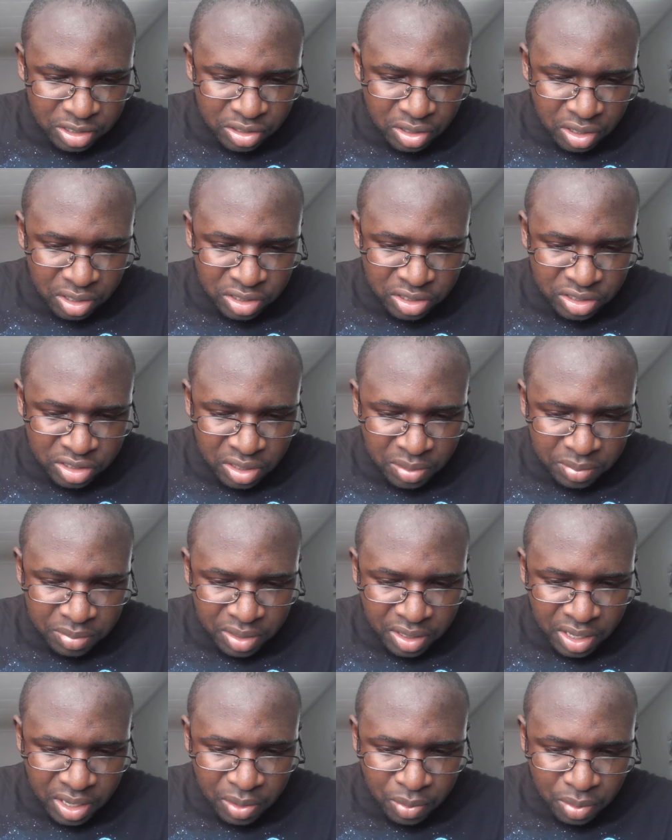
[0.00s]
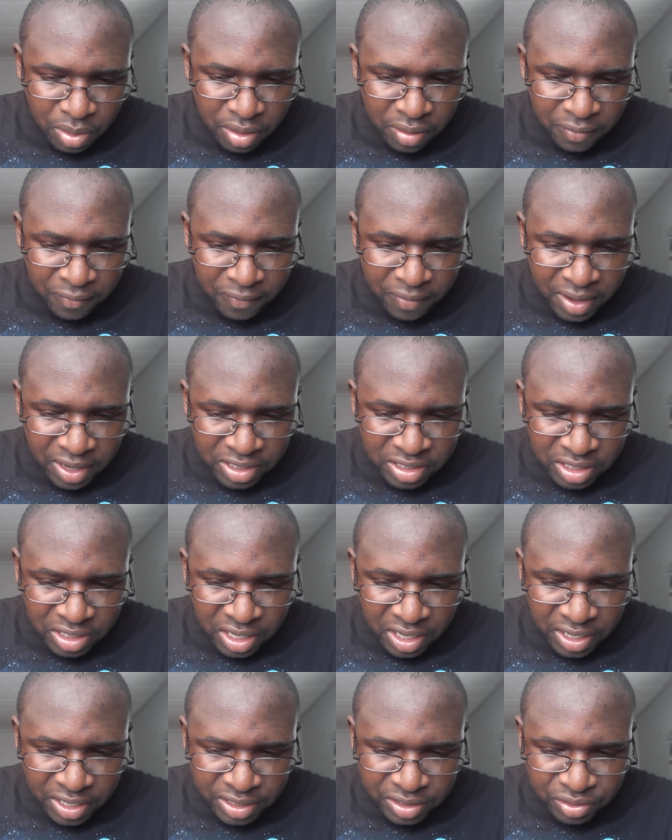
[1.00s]
starts something with a
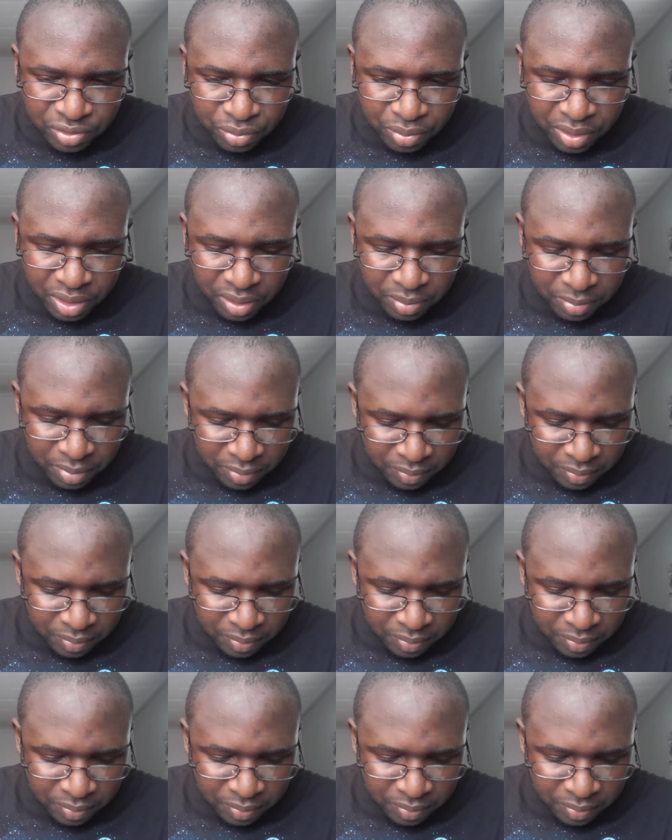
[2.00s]
fascinating dream.